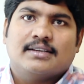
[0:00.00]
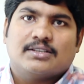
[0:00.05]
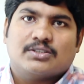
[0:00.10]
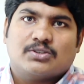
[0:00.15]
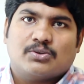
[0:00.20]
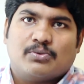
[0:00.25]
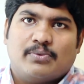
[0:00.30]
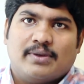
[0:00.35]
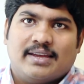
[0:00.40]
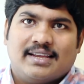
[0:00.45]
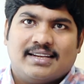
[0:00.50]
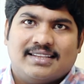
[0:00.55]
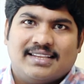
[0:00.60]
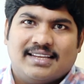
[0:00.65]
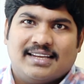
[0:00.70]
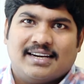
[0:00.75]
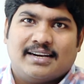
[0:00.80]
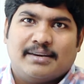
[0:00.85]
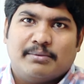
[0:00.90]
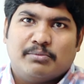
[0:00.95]
so where
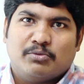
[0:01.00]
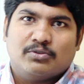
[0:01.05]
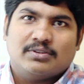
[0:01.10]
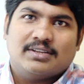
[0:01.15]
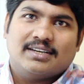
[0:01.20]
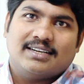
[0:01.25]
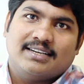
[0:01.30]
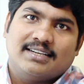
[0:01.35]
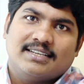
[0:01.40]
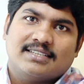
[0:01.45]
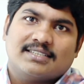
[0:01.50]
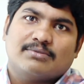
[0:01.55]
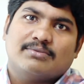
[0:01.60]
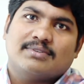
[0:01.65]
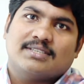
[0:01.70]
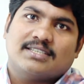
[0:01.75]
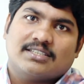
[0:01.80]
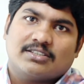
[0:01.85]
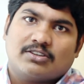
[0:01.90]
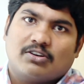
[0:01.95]
they remove the disc
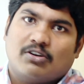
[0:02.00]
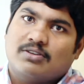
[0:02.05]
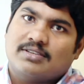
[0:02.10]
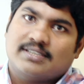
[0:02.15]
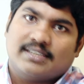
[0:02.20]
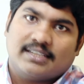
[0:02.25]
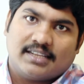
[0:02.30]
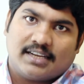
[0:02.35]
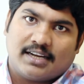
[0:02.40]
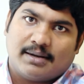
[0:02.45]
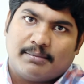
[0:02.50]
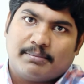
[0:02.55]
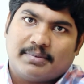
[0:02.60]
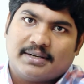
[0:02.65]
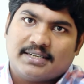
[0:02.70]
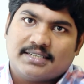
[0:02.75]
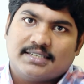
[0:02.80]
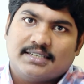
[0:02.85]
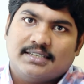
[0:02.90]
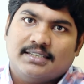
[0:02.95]
which is causing the
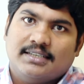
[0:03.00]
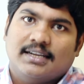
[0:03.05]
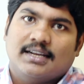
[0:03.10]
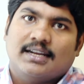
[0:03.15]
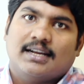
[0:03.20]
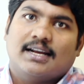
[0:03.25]
compression